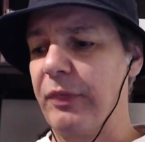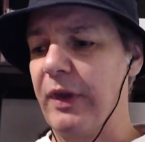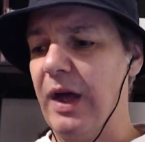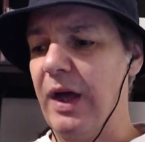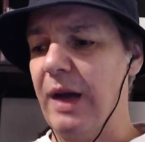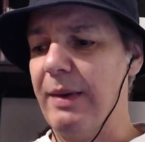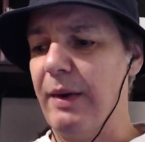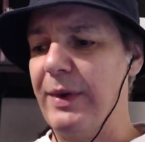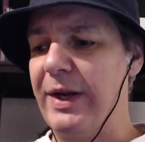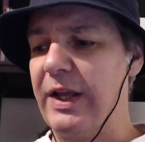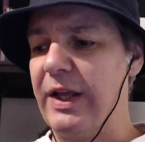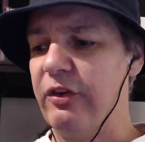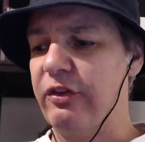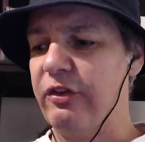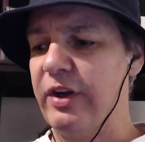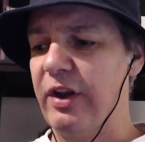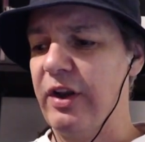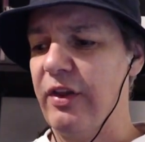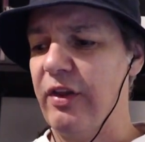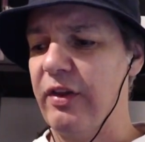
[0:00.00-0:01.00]
And when you
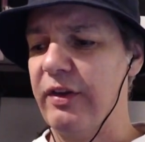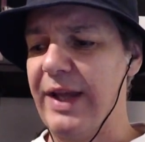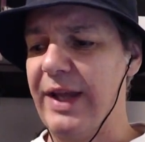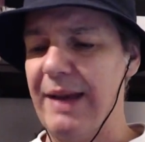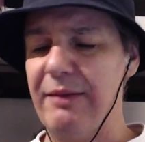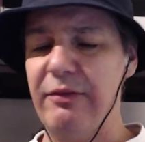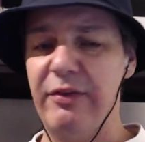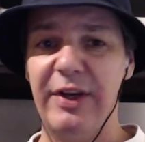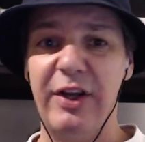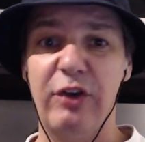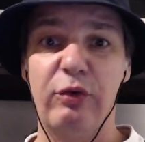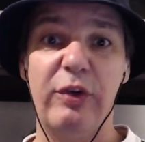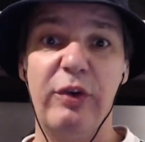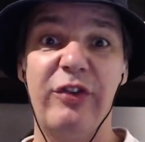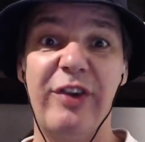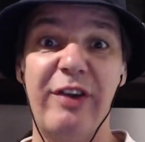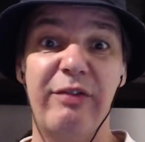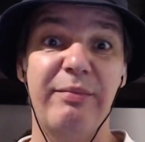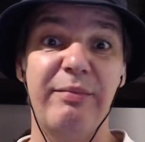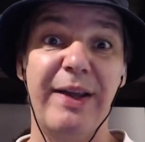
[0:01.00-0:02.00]
consider that the game finished with
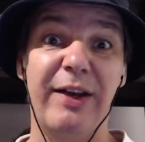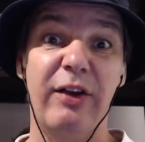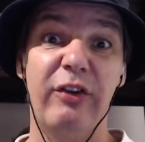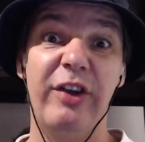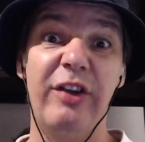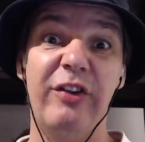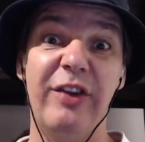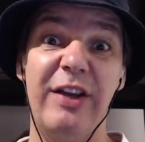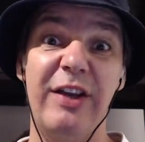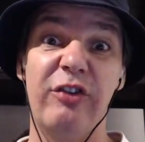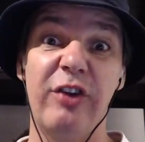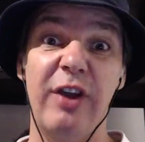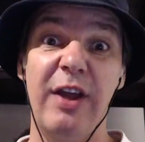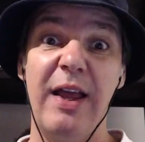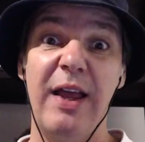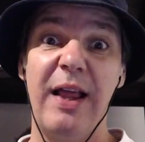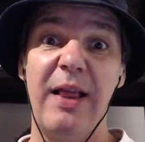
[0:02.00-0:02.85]
7 penalties each,